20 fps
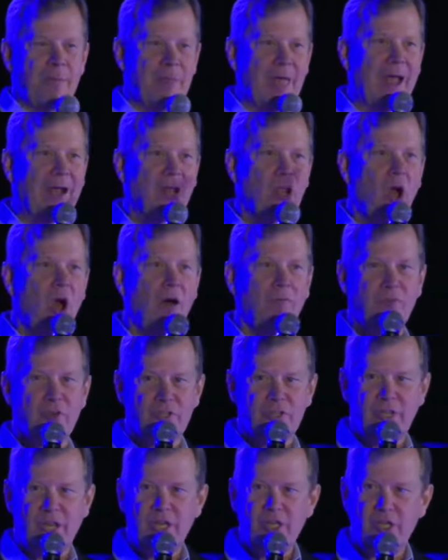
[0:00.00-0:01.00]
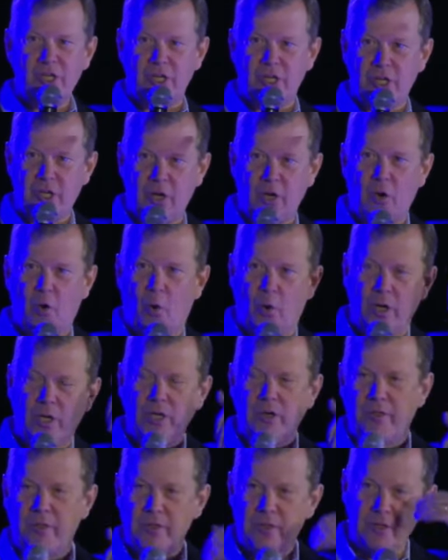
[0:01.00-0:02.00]
That conversation,
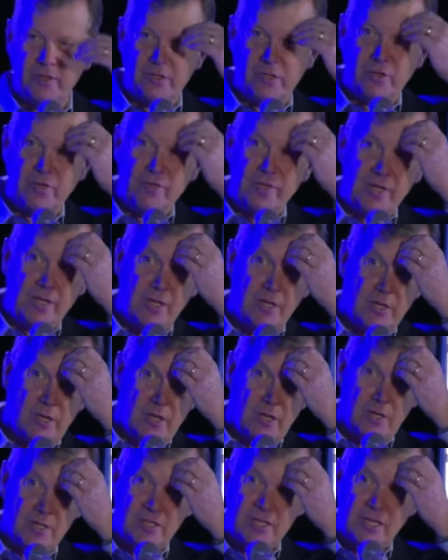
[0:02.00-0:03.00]
according to the, to the uh,